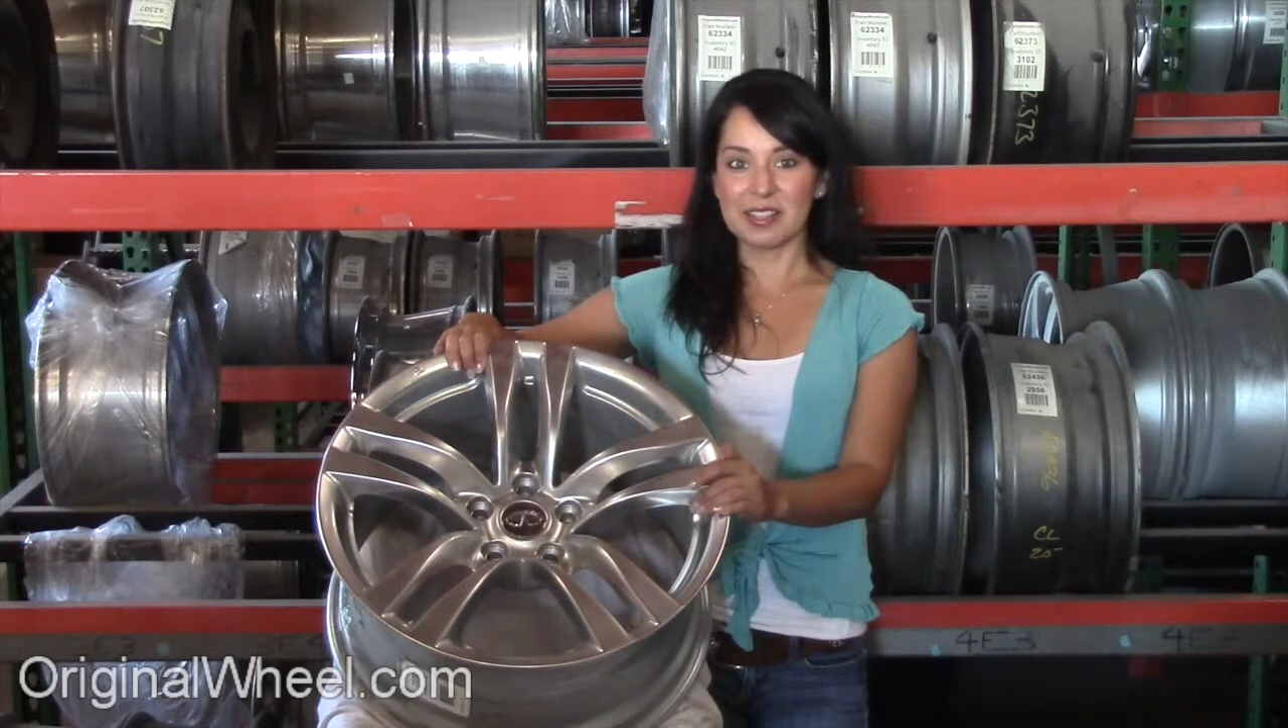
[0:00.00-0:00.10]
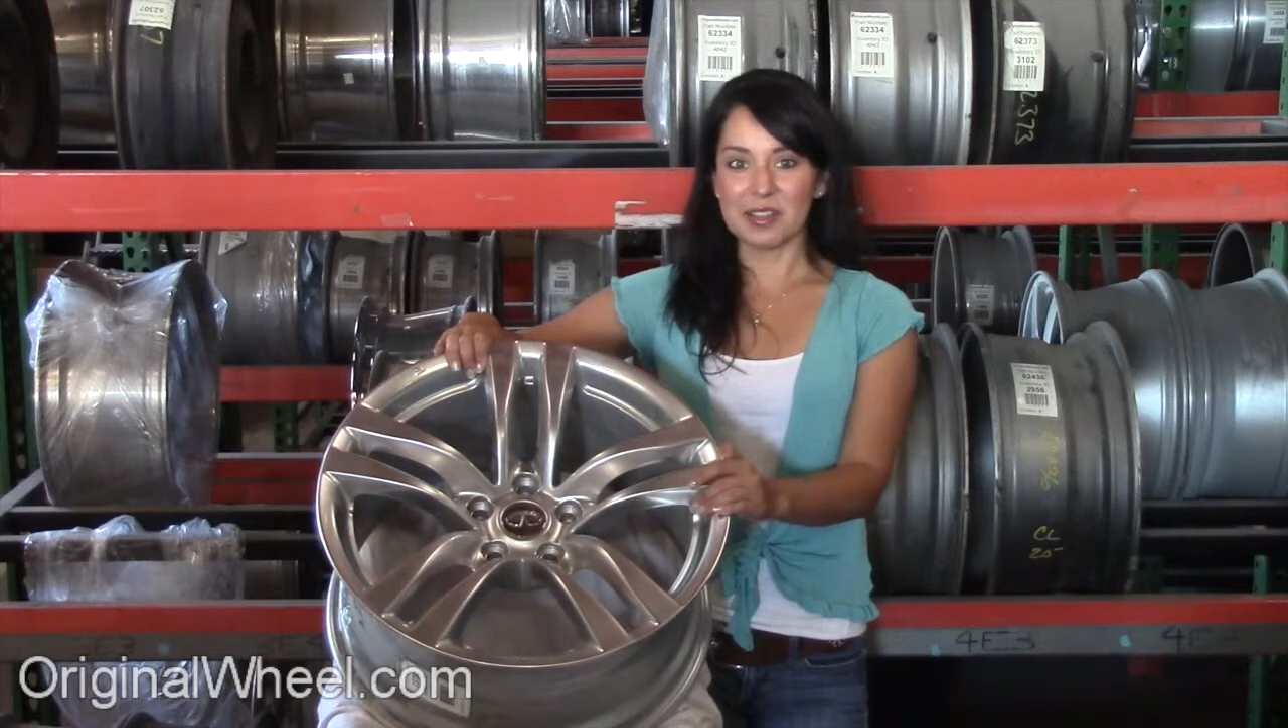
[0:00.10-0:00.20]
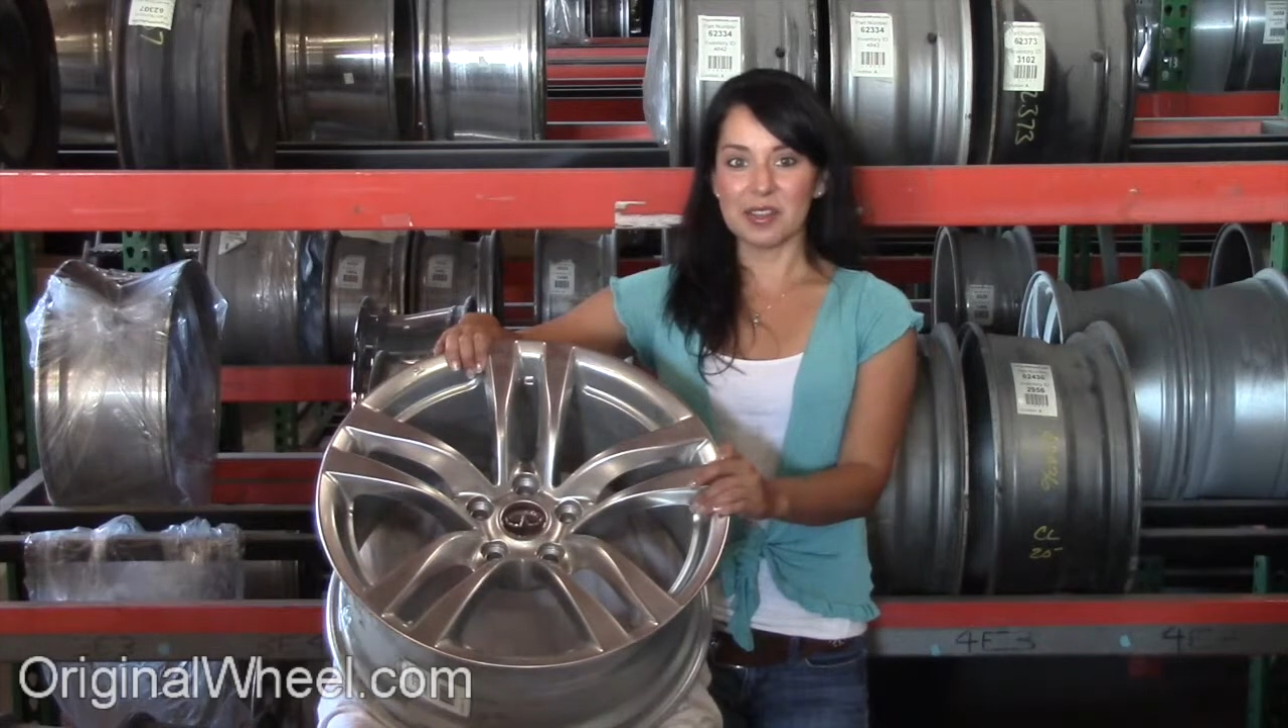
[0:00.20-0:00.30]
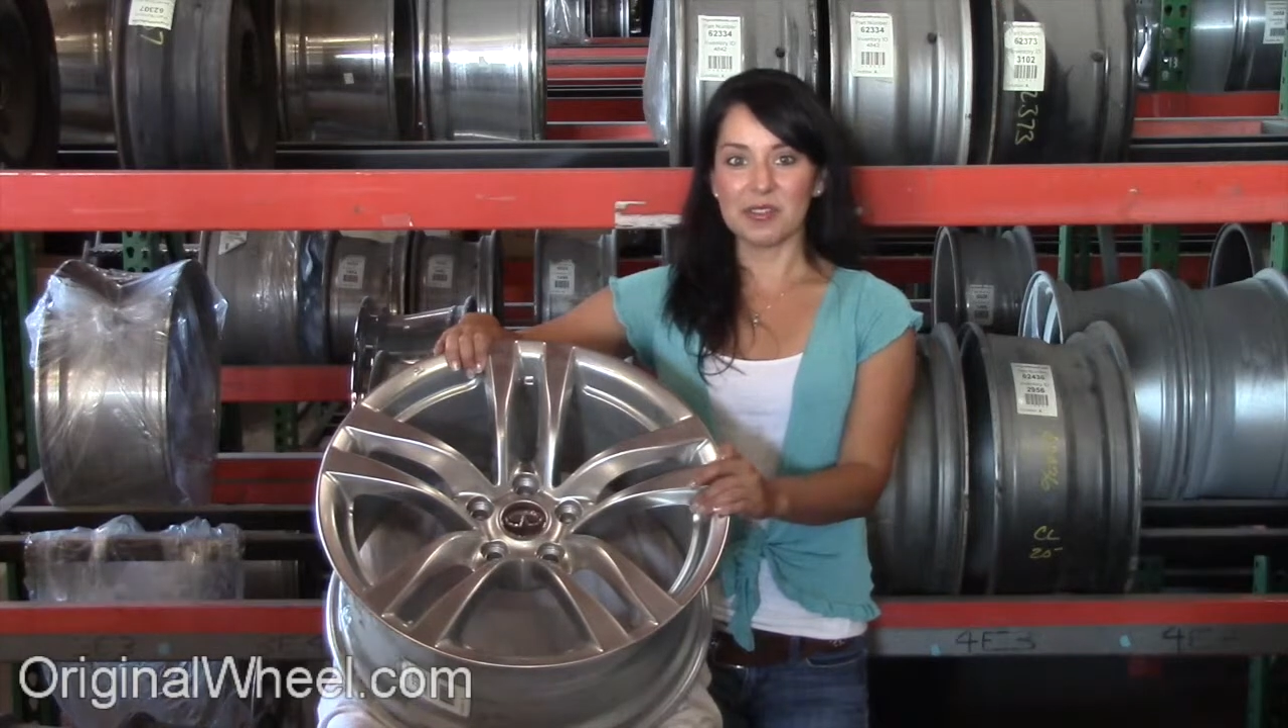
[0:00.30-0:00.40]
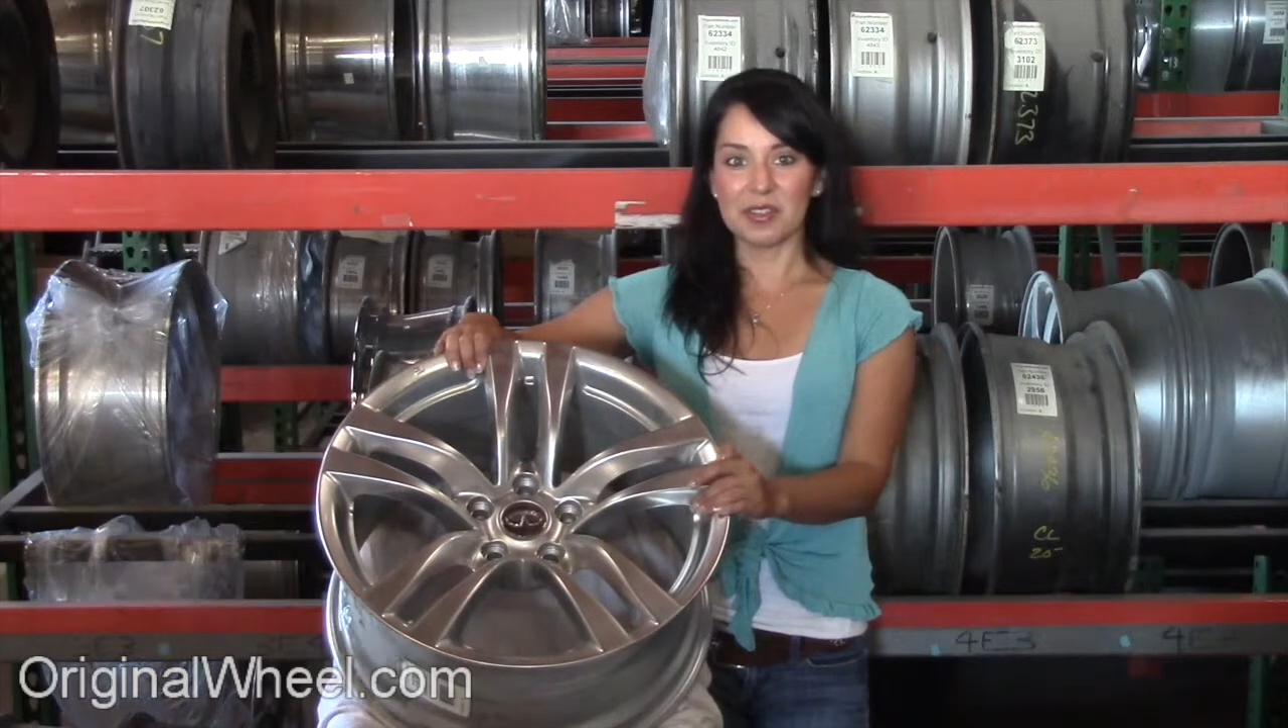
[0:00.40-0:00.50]

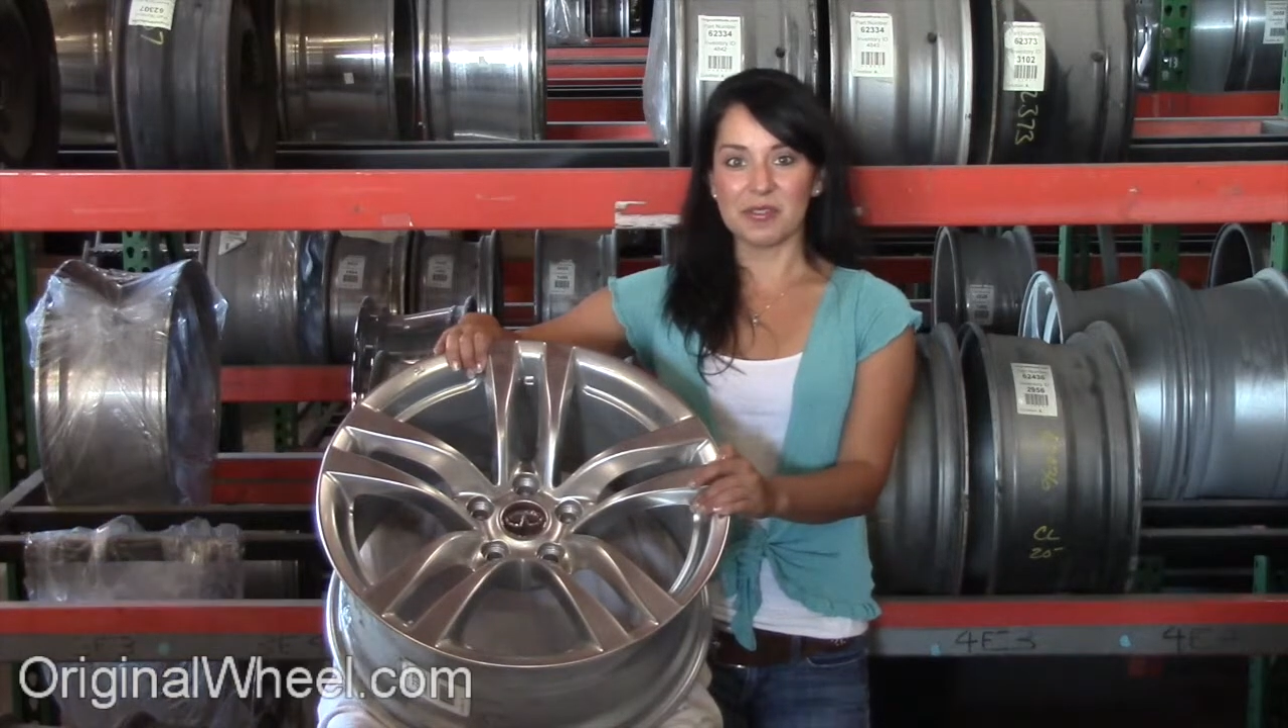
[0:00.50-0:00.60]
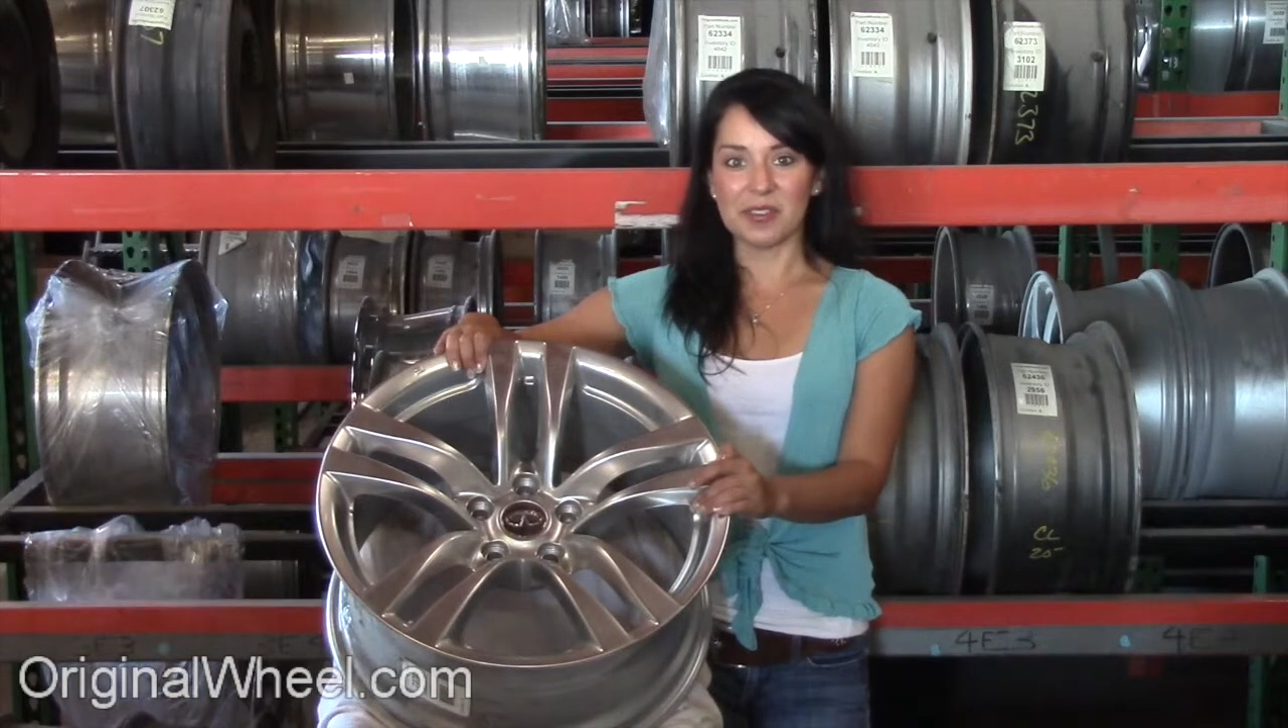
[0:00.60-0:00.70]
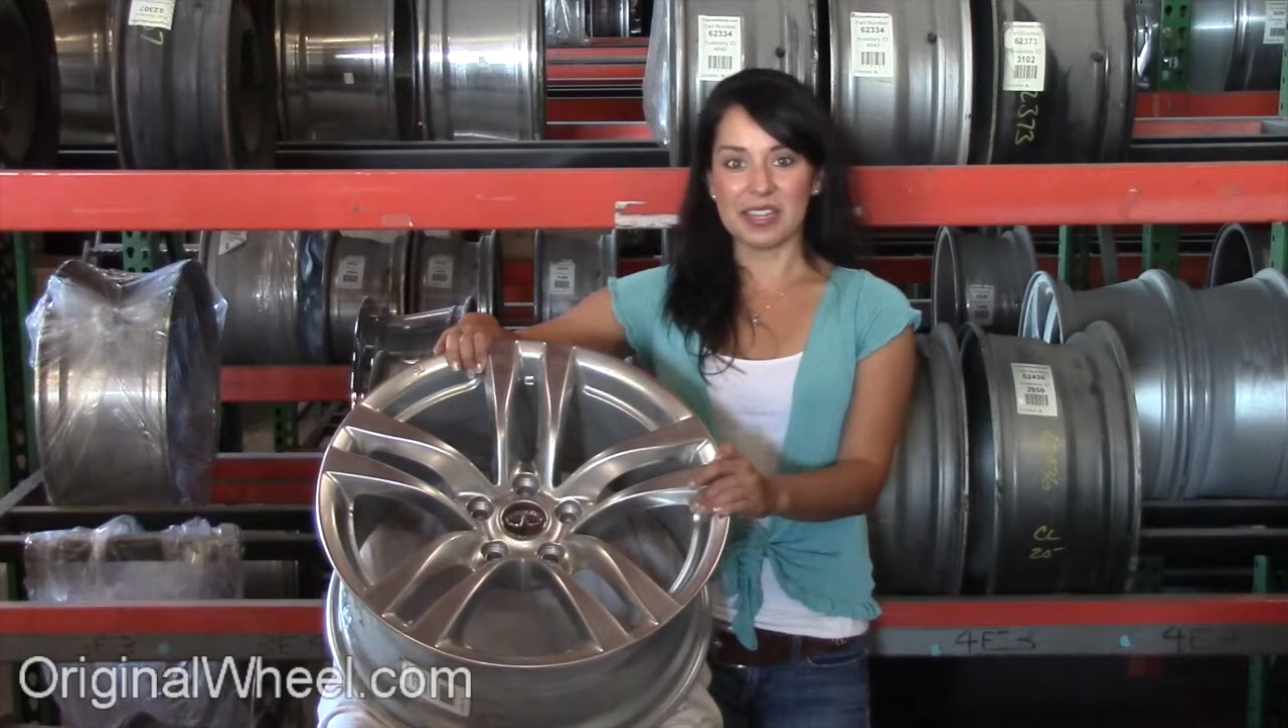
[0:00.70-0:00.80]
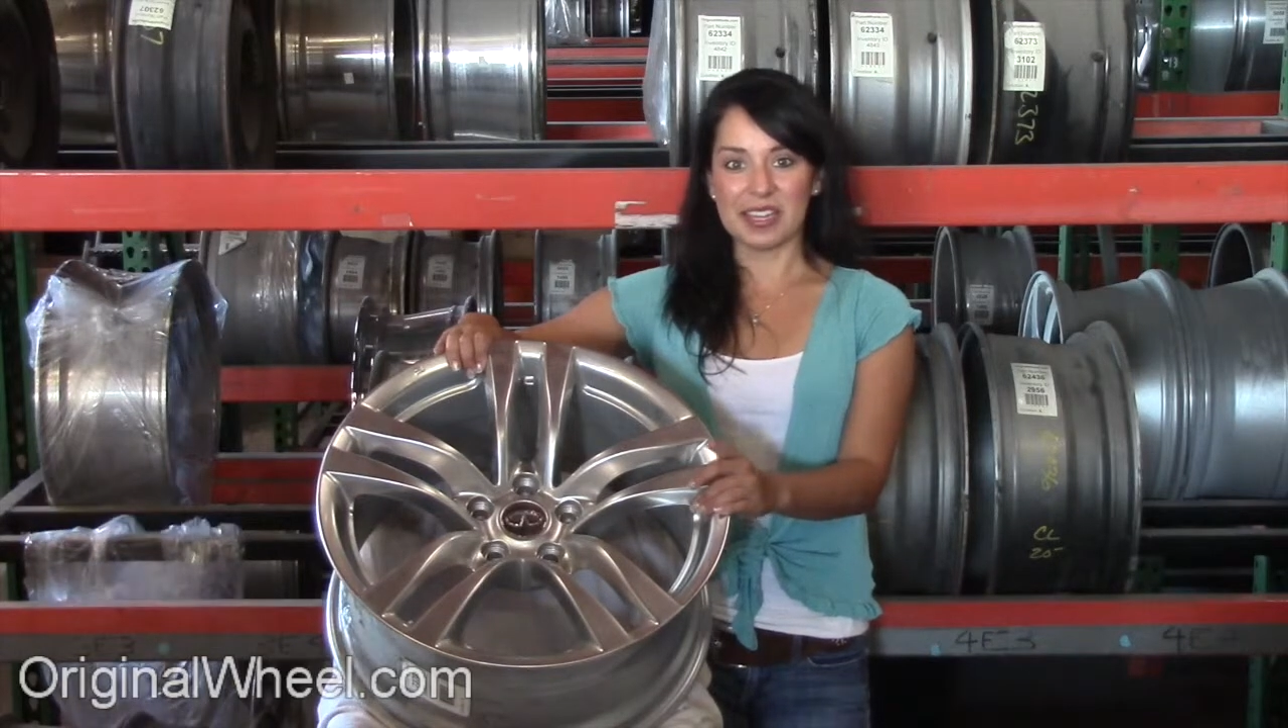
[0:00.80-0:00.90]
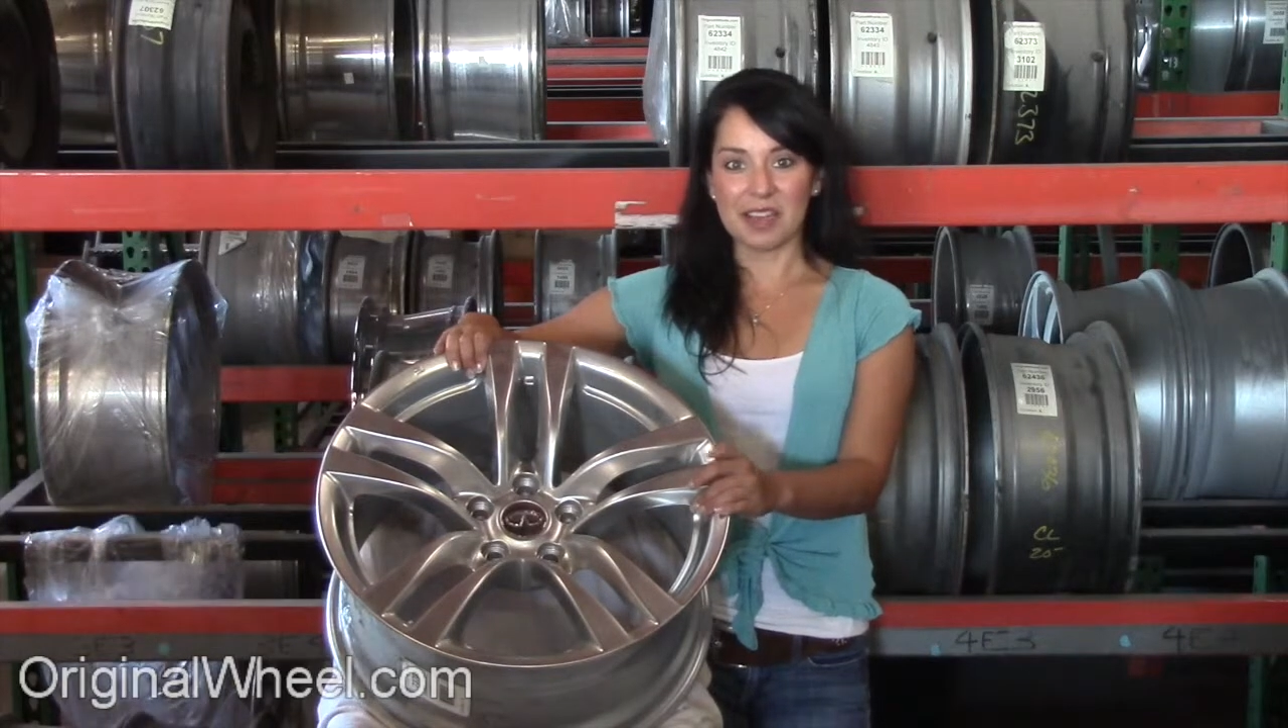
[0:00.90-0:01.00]
year of your
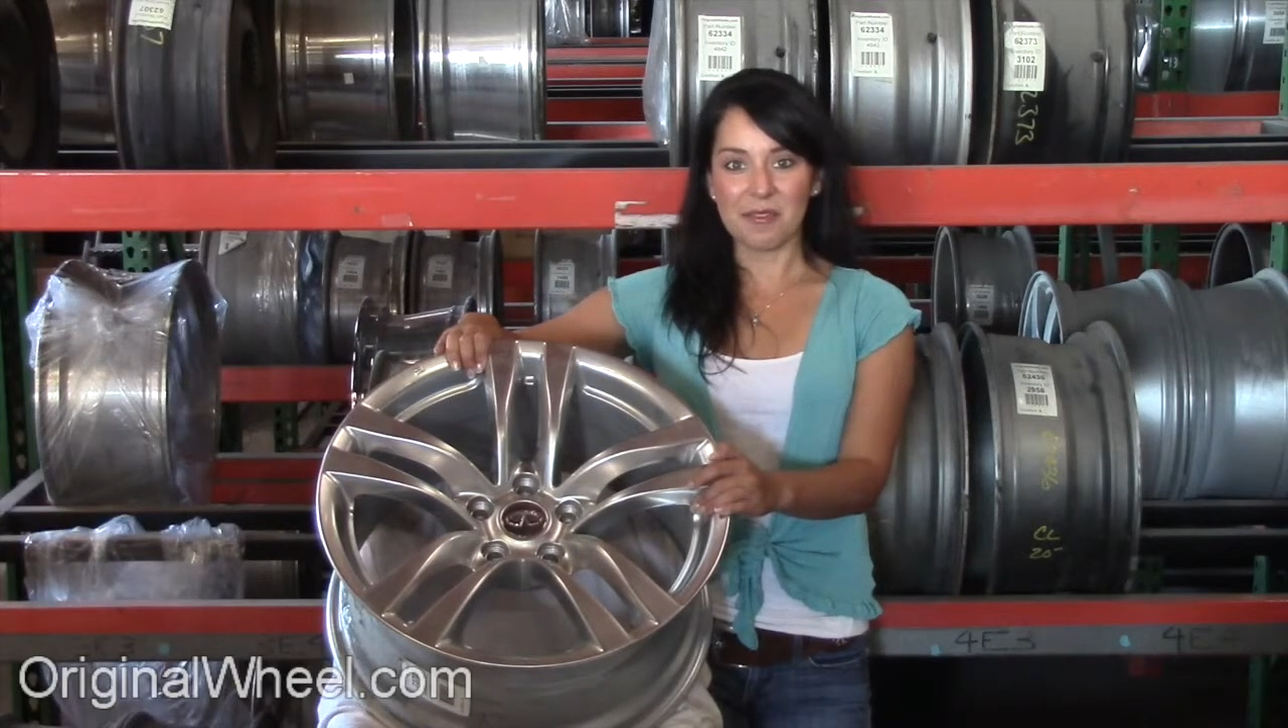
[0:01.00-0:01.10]
Infiniti